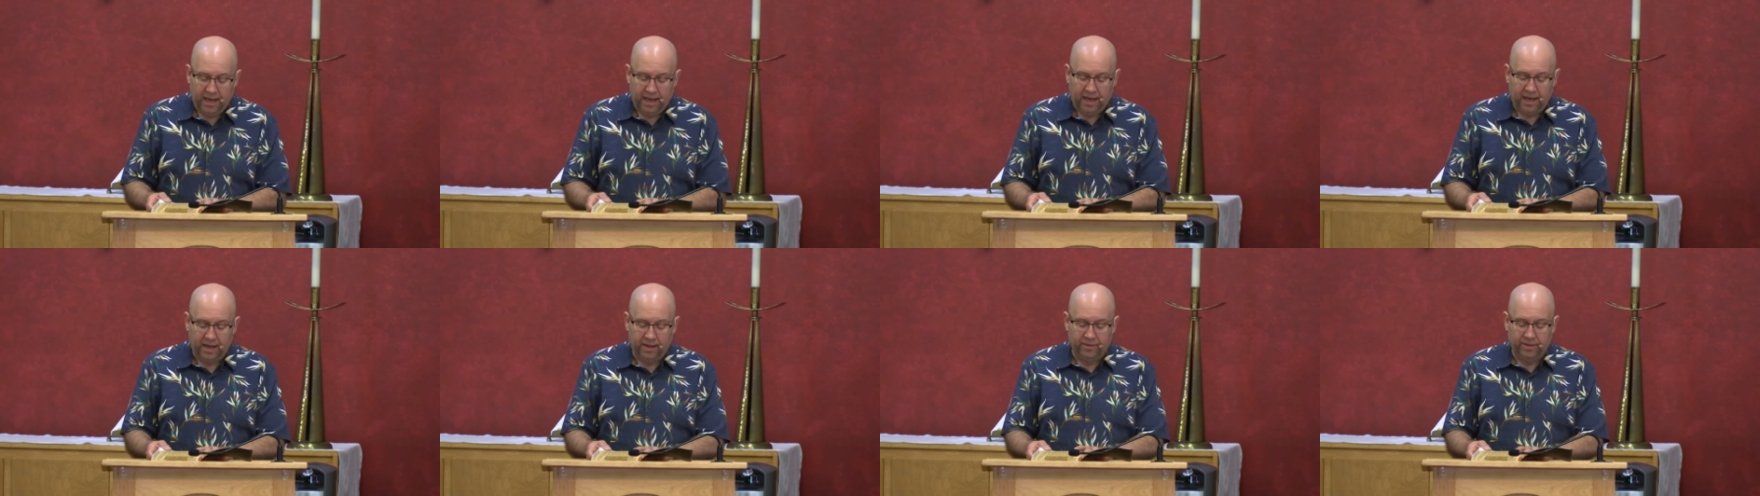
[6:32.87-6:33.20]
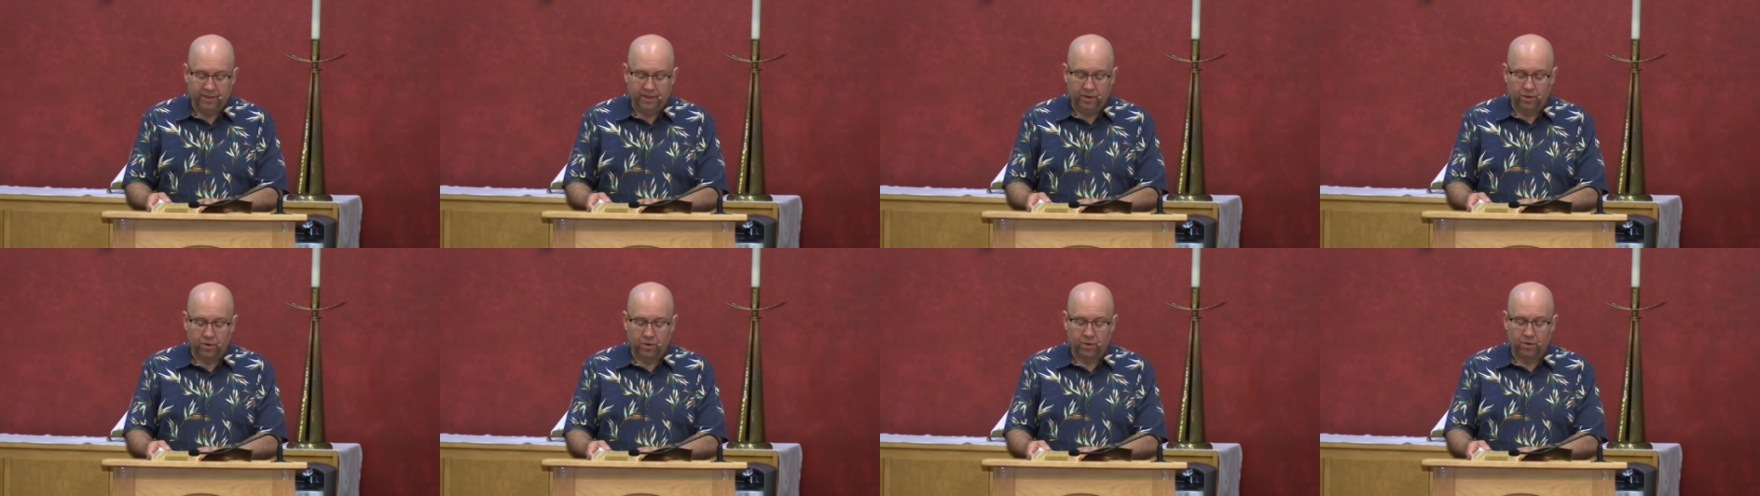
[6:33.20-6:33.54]
on
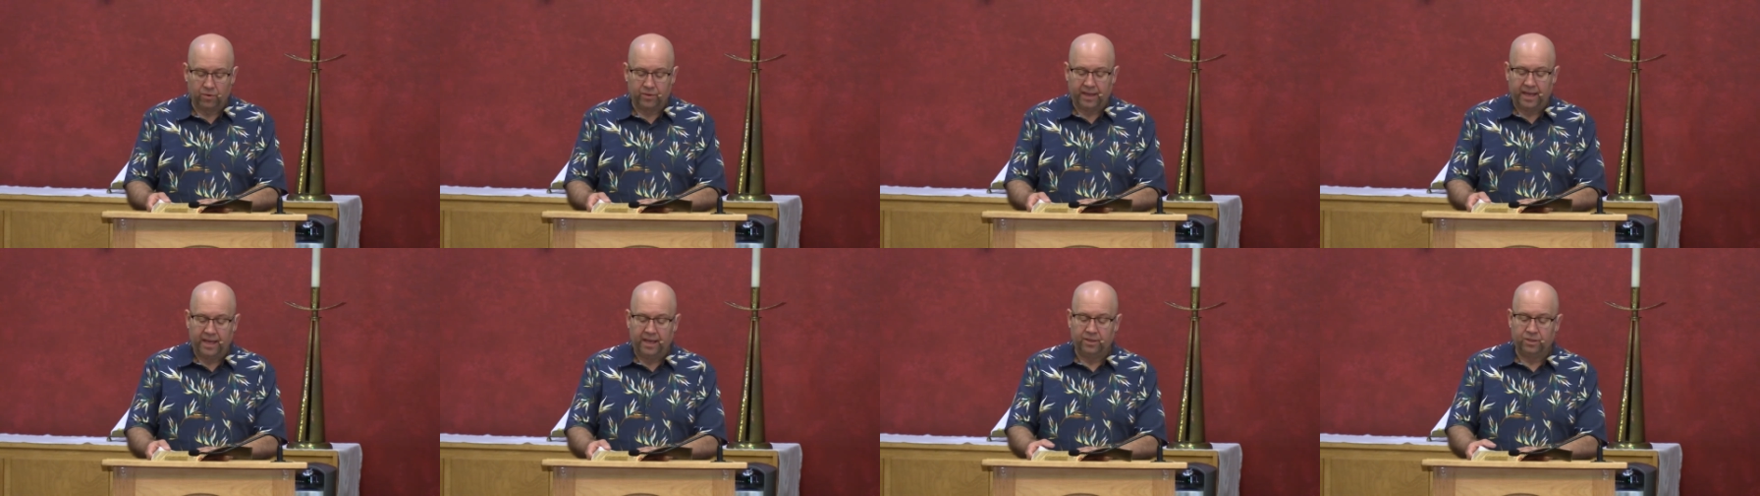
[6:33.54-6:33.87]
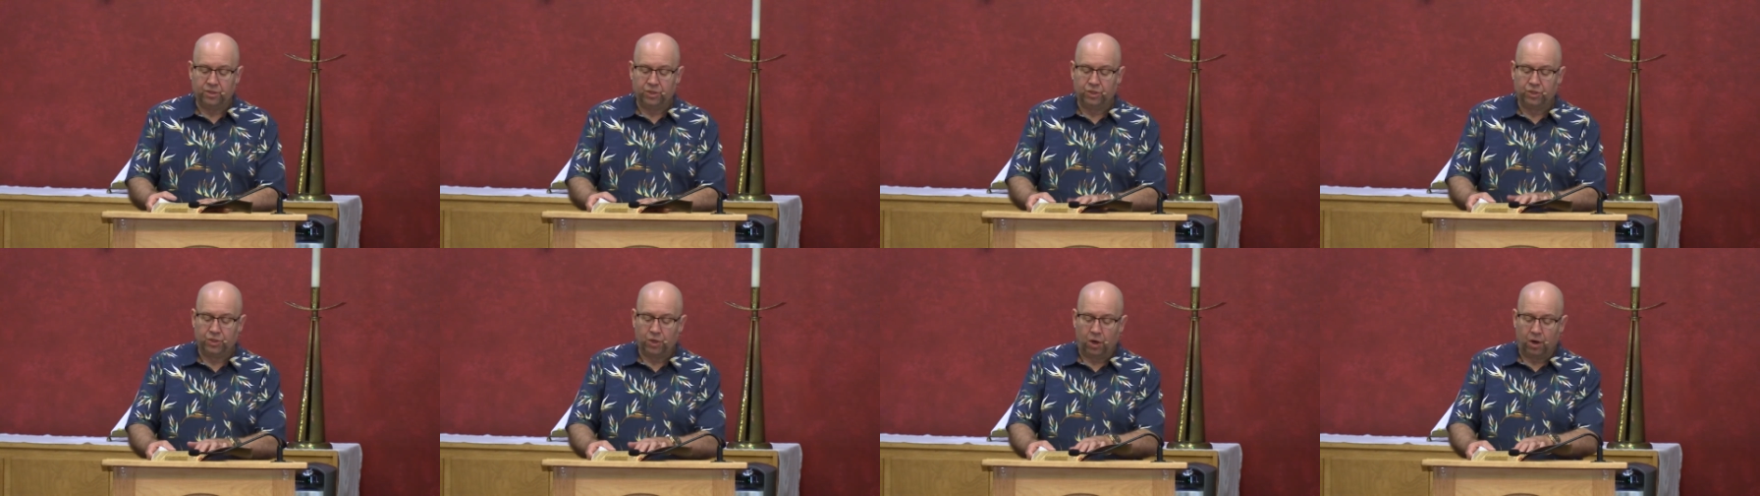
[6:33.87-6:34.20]
the earth
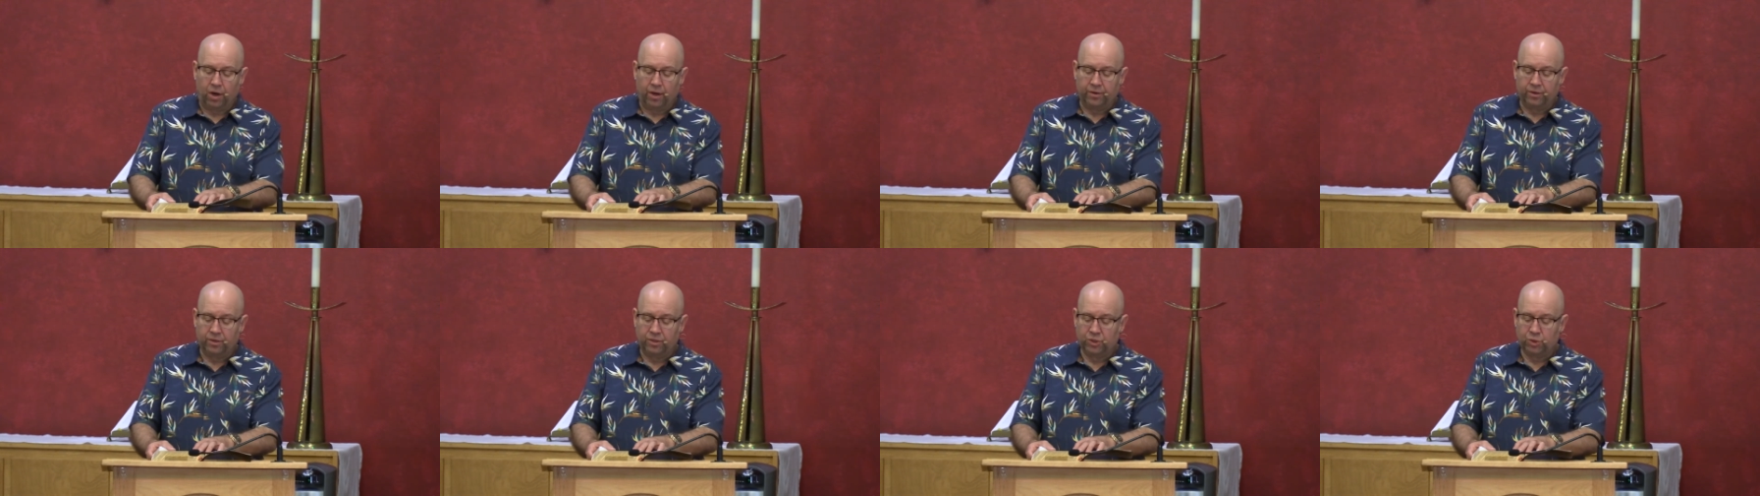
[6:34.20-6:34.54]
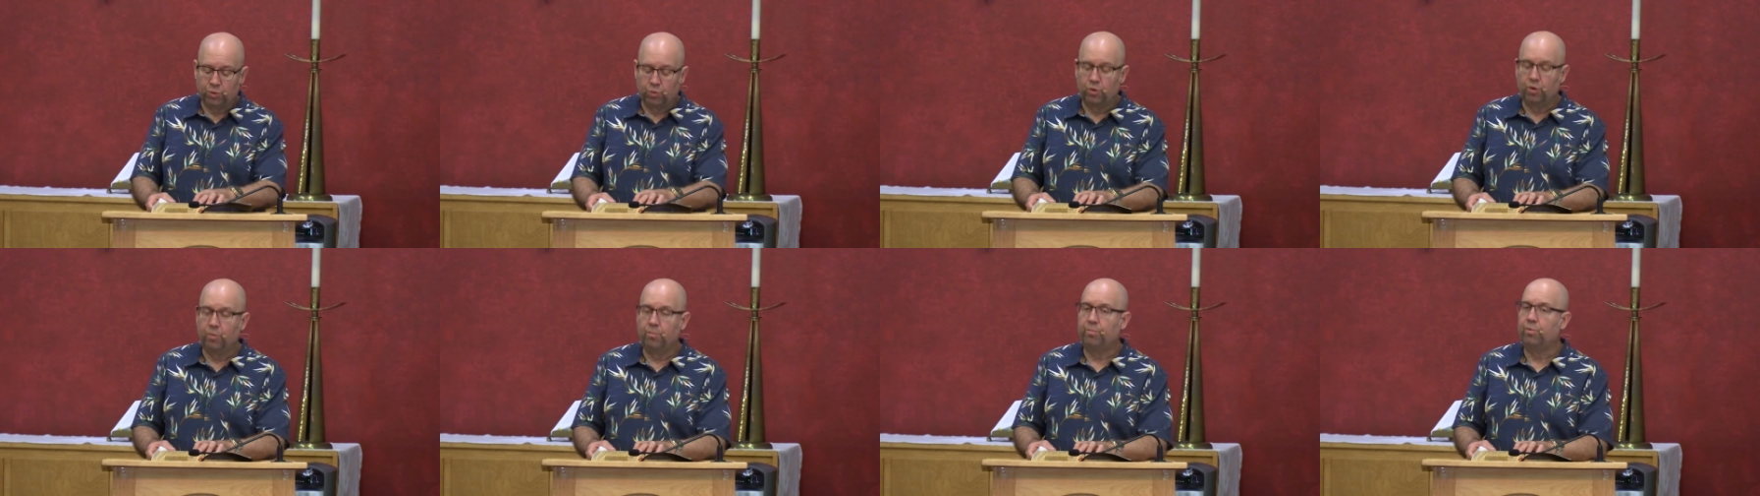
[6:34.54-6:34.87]
and
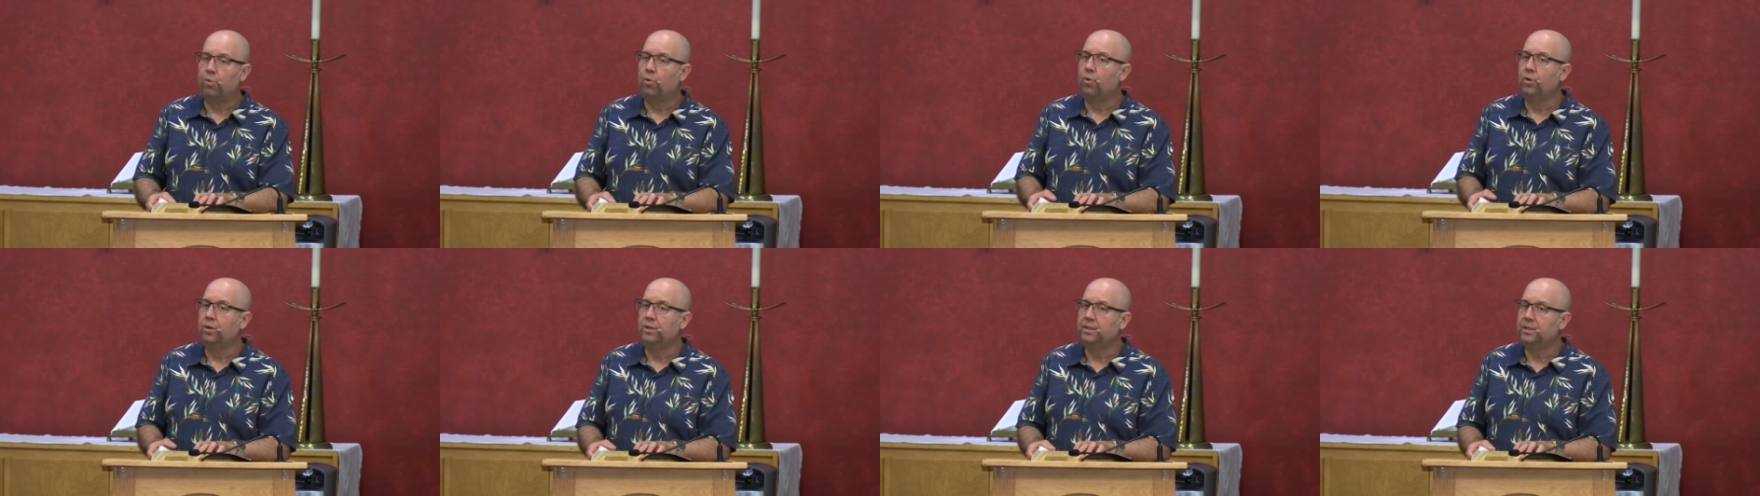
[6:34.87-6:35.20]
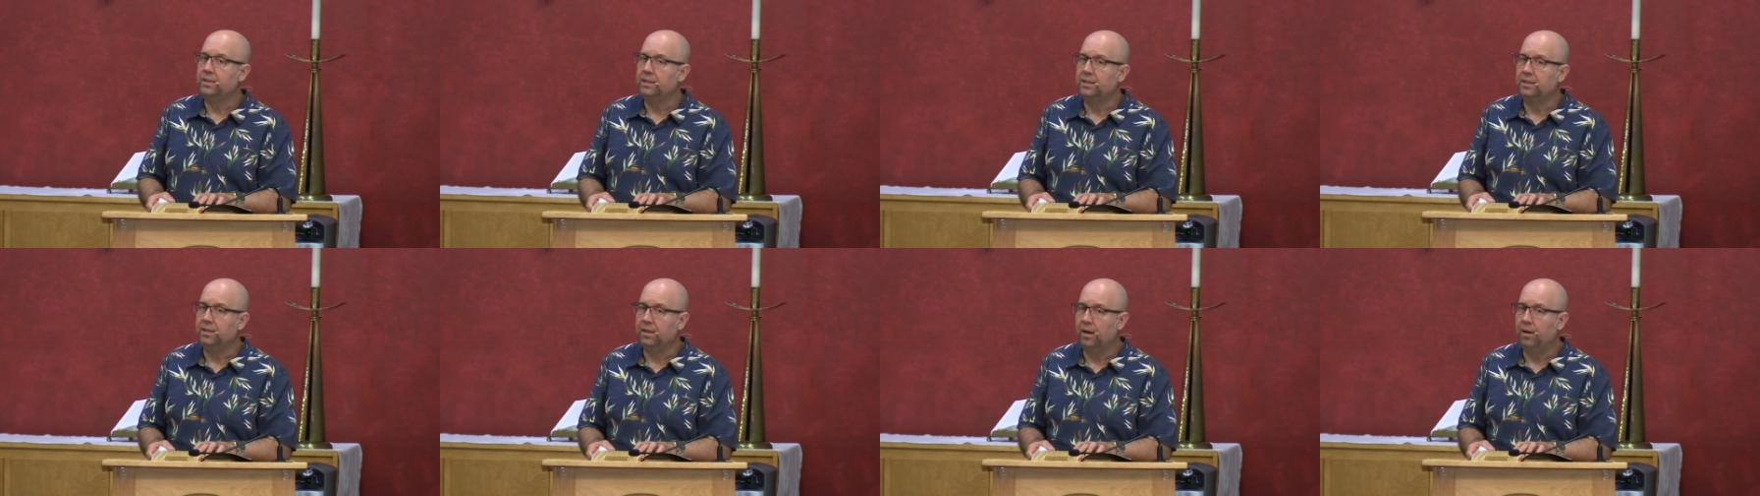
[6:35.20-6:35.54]
daughters were born
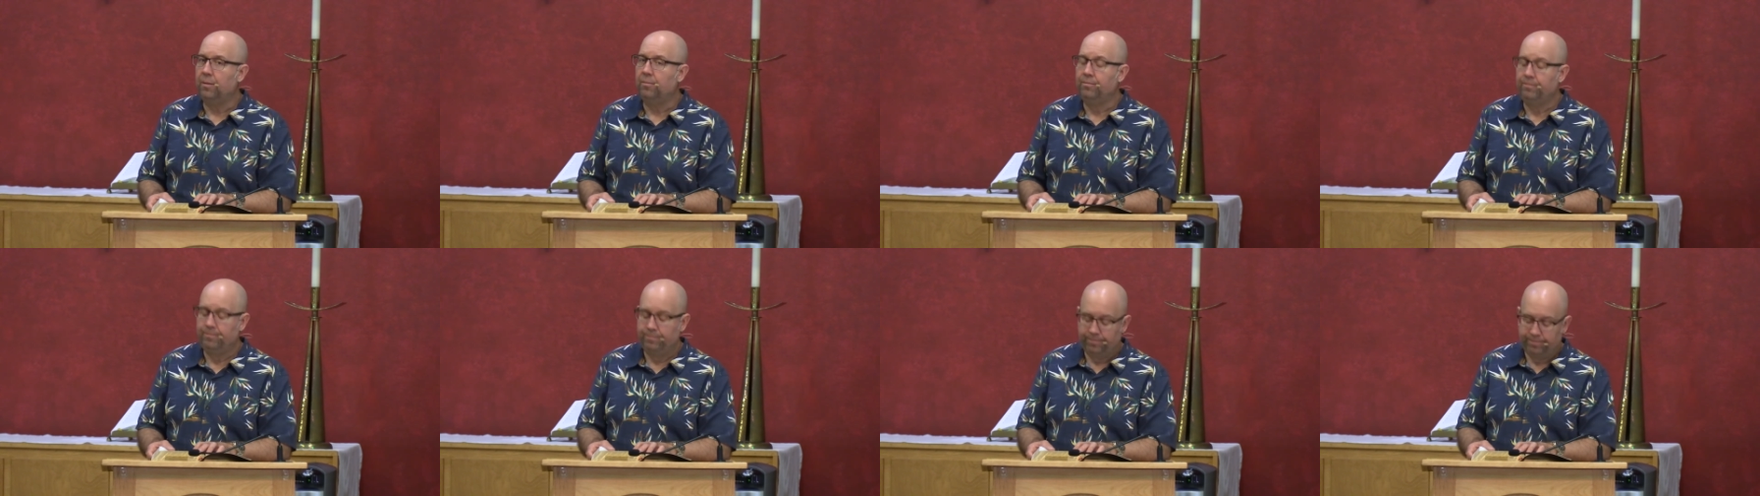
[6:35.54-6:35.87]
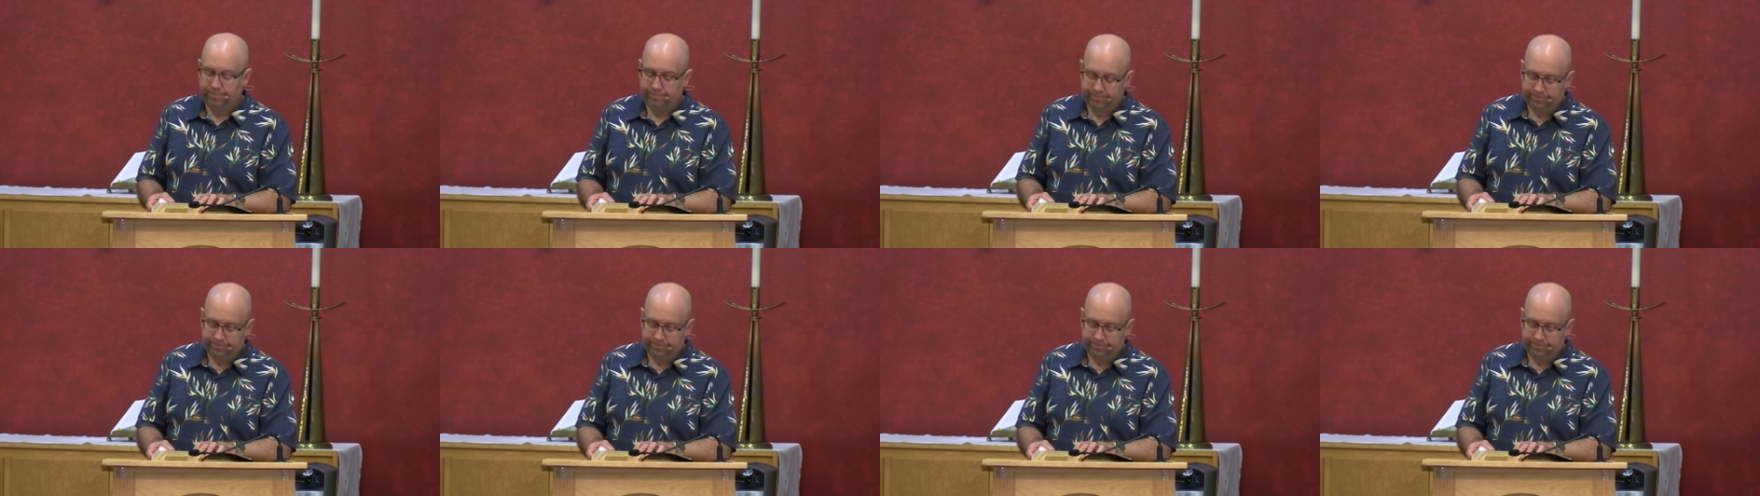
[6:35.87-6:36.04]
to them,